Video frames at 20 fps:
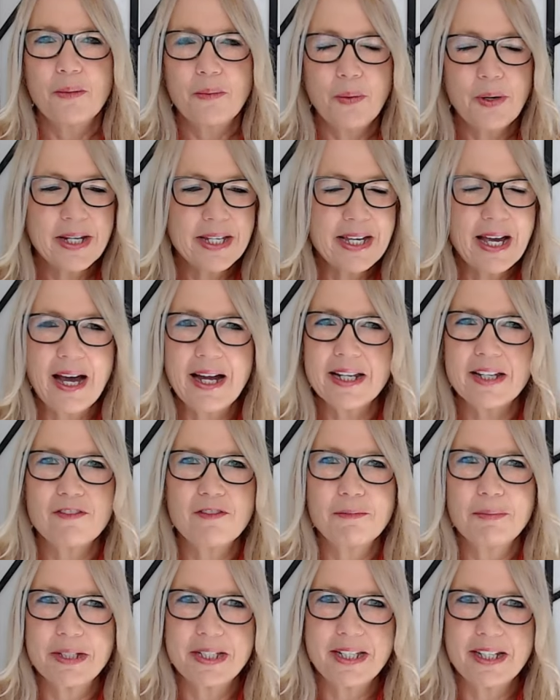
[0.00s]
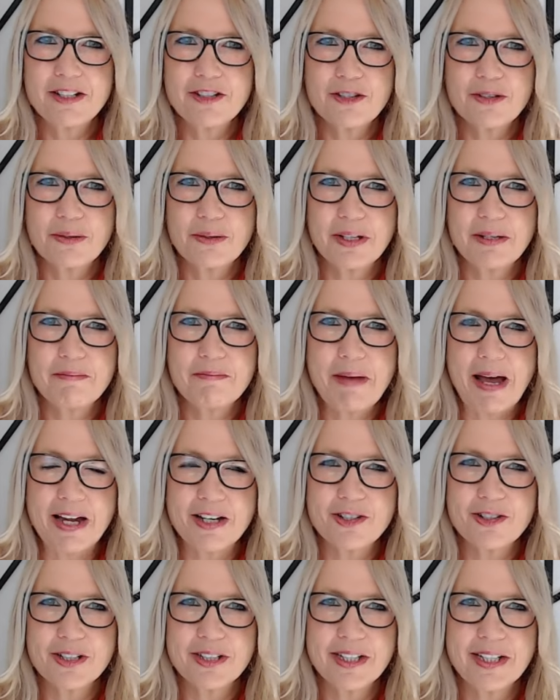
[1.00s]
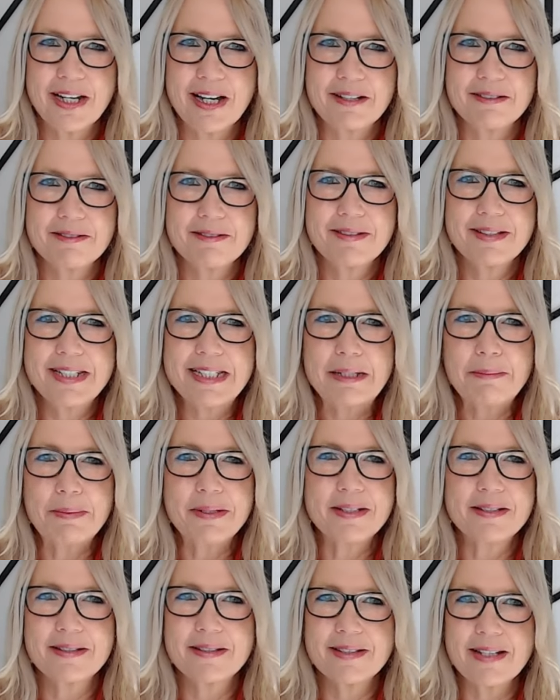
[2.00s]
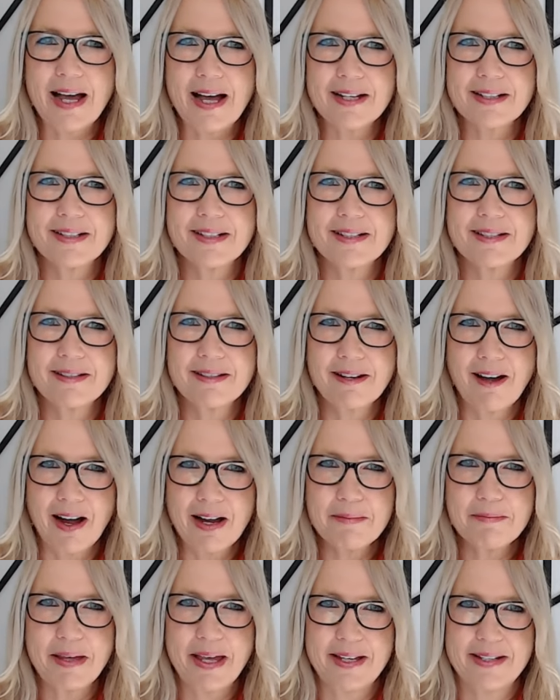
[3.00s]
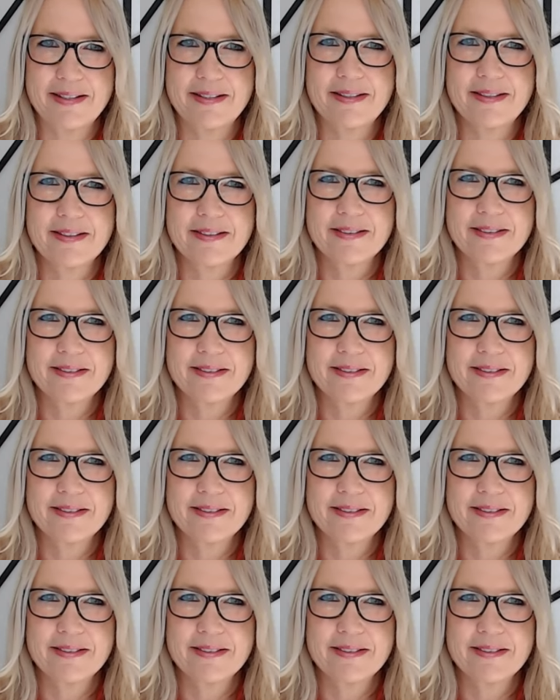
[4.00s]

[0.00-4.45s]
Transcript: we can't even begin to imagine in our deepest, darkest nightmares.